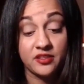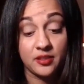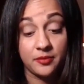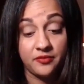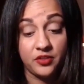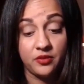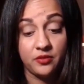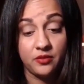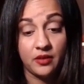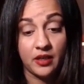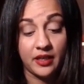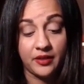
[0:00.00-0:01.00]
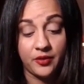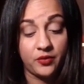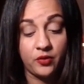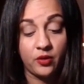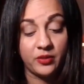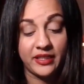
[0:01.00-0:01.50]
Some of you, I
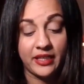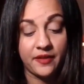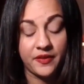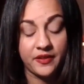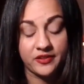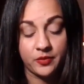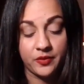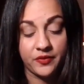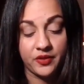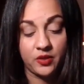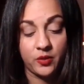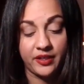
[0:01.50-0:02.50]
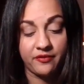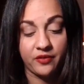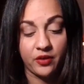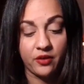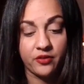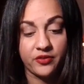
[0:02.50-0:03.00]
don't normally get this with the Queen of
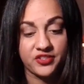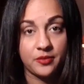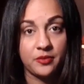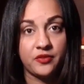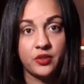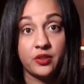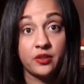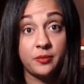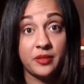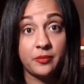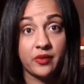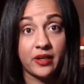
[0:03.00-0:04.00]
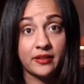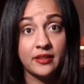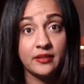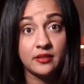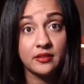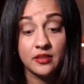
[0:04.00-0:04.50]
Earth, some of you could be
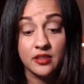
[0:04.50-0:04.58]
pregnant.